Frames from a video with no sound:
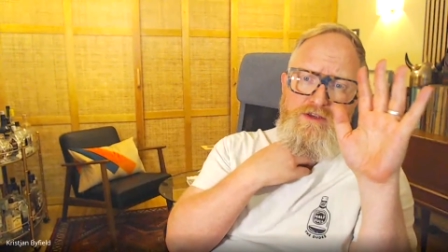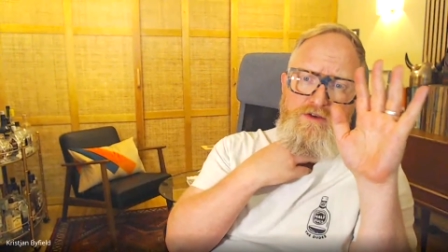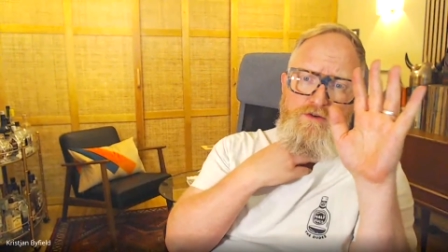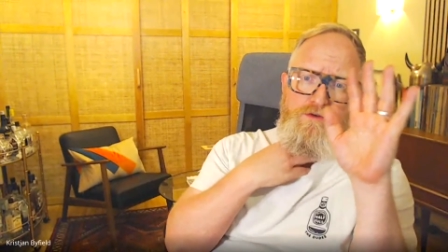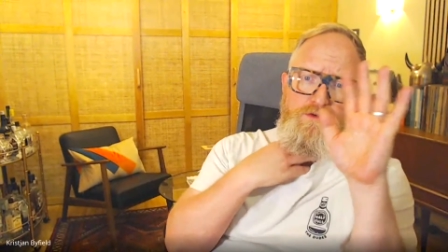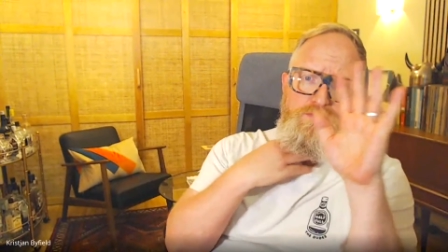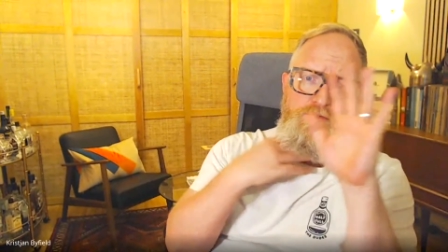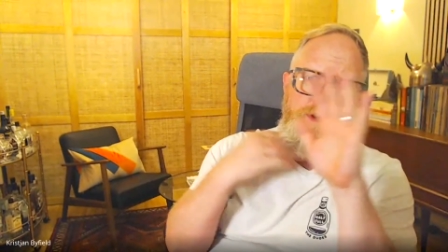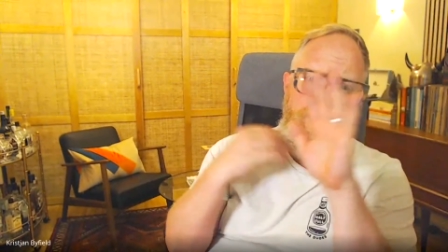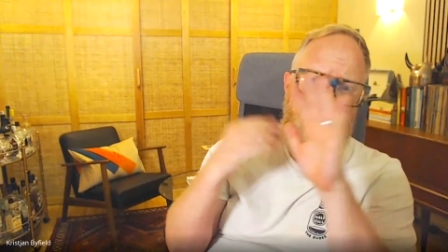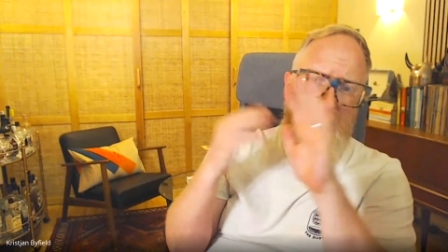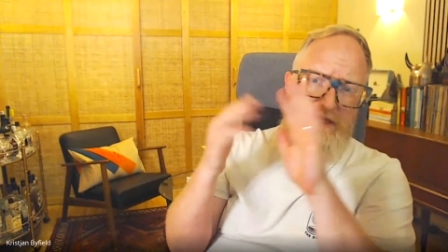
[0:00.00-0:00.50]
who are
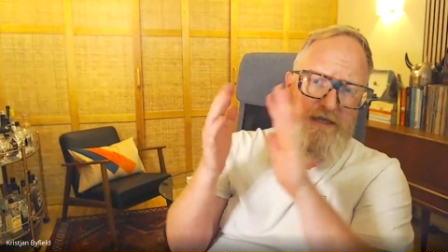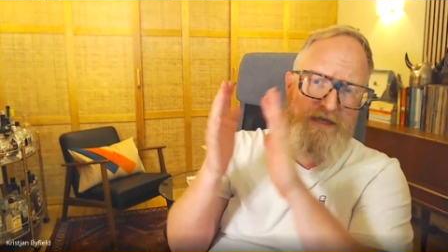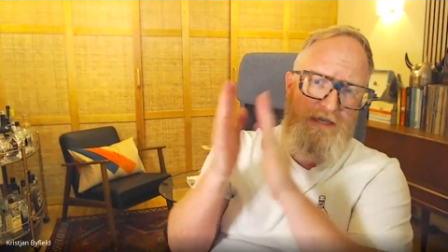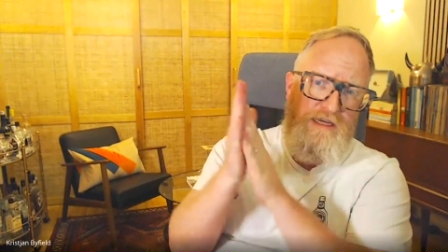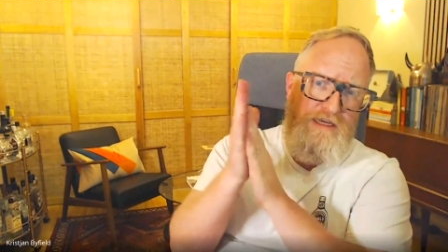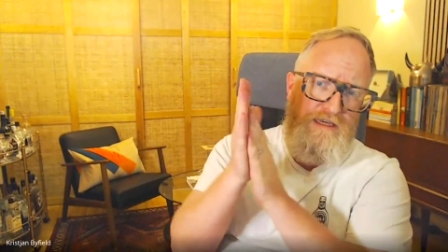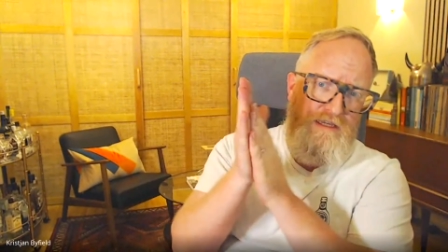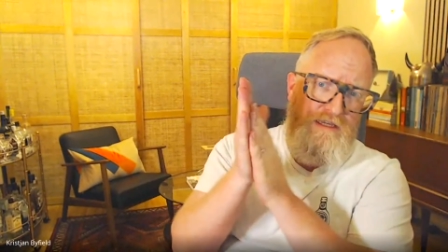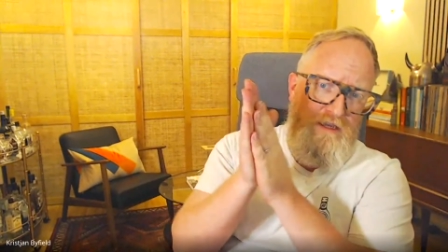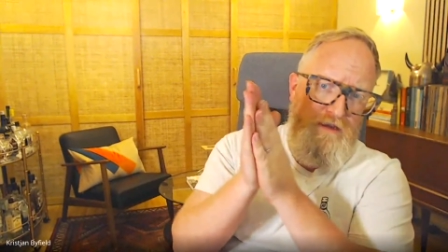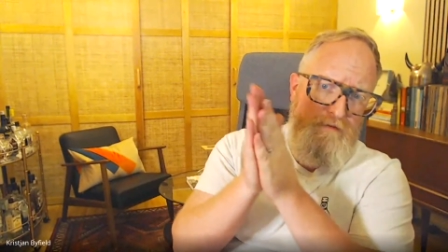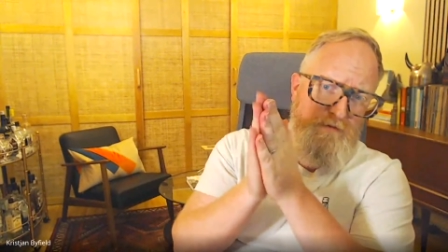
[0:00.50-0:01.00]
already in the
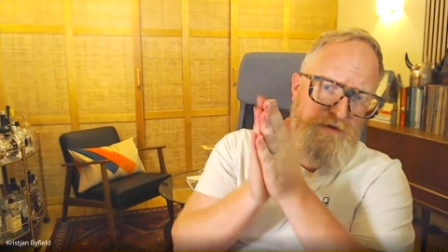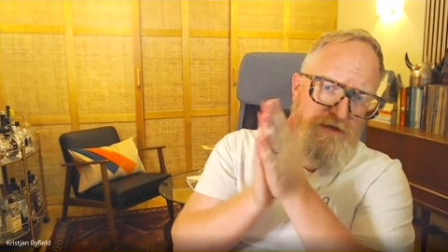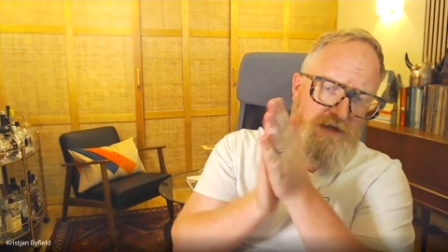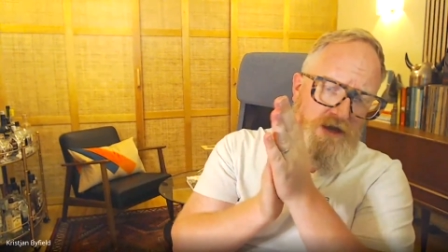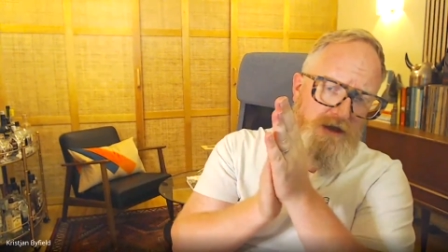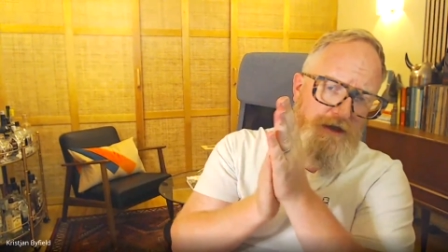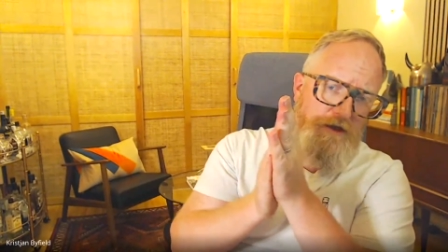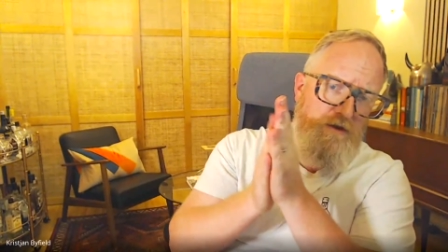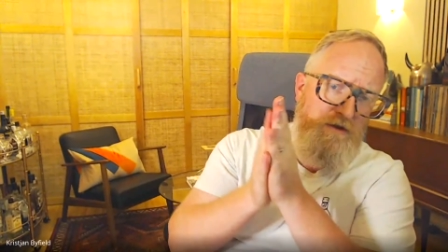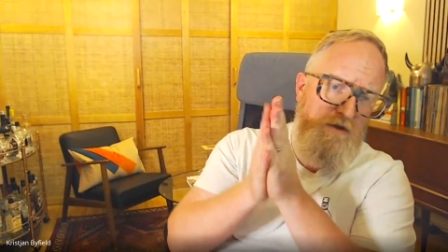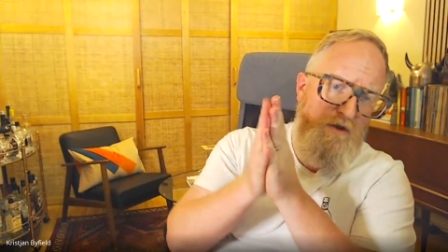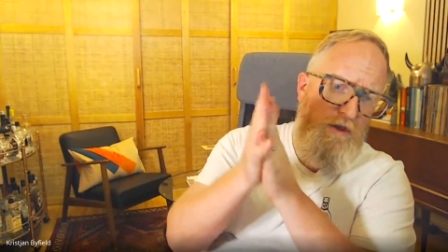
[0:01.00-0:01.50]
system. So
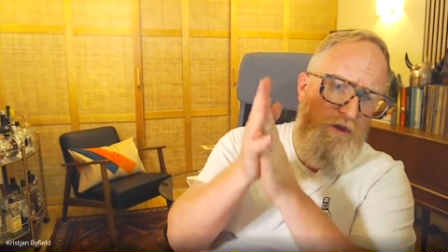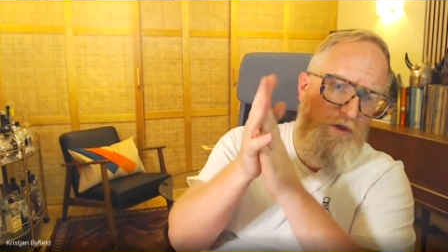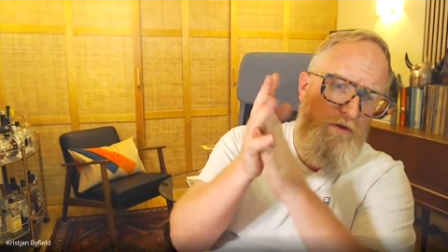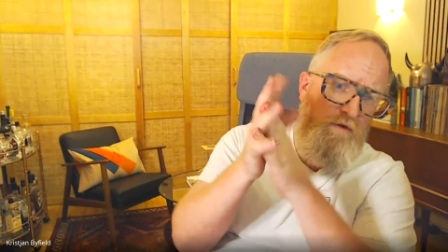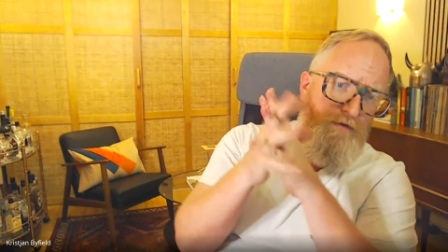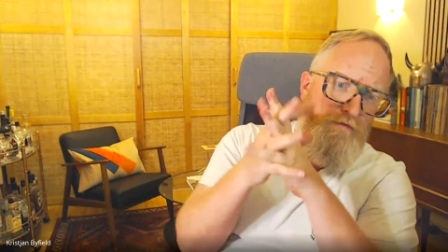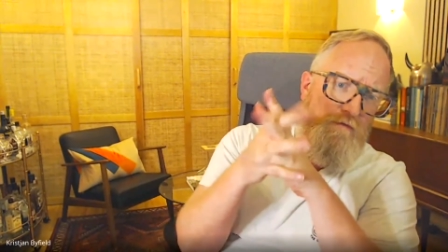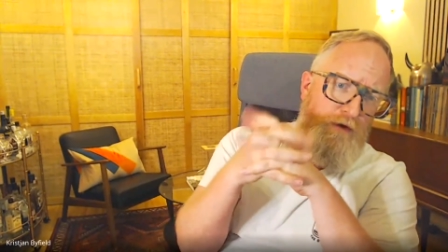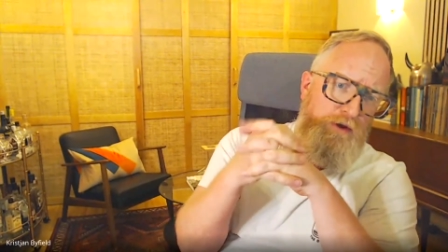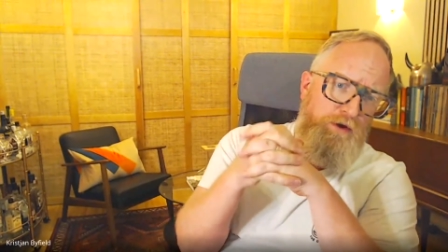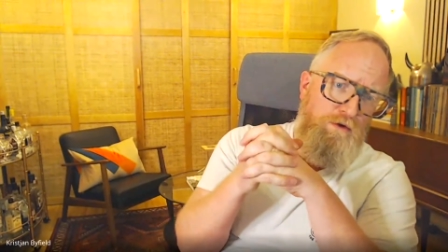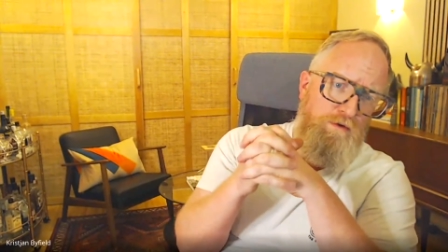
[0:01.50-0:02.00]
who
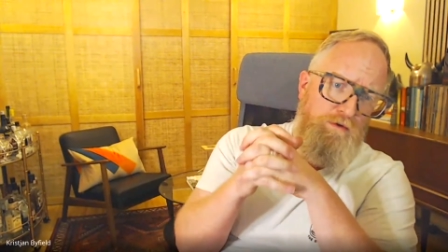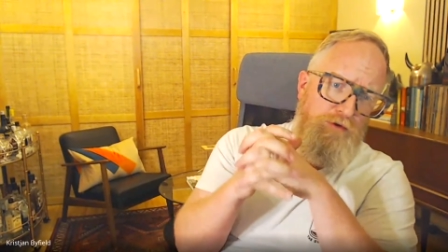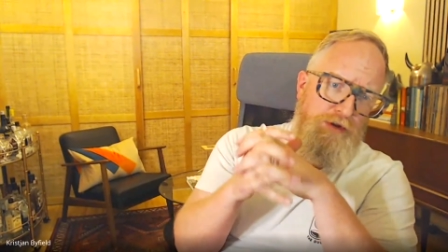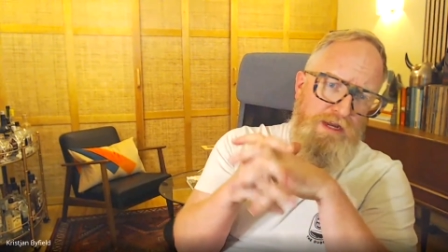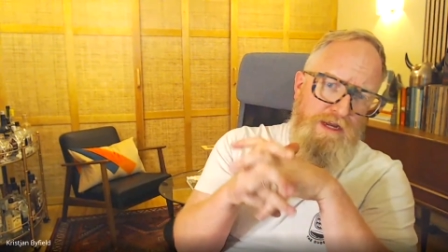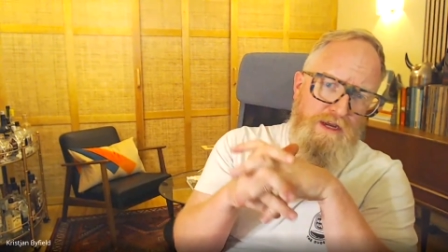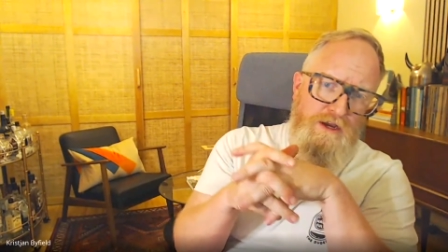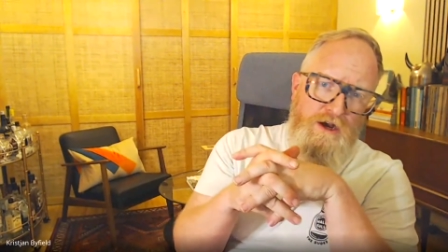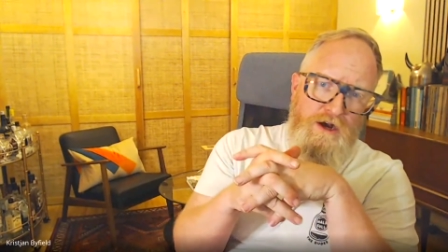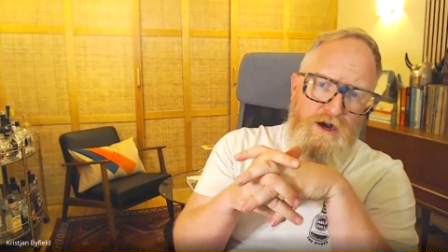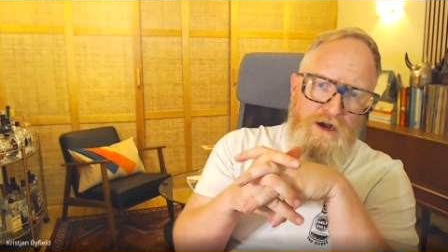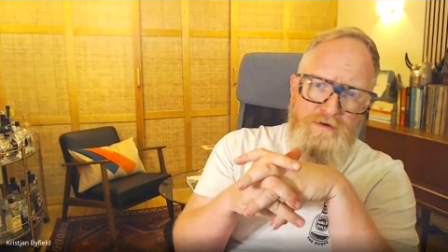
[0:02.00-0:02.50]
have we
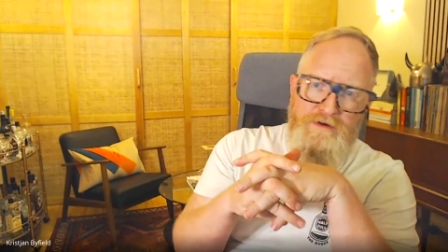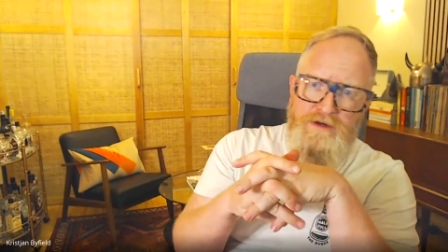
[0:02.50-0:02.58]
already got?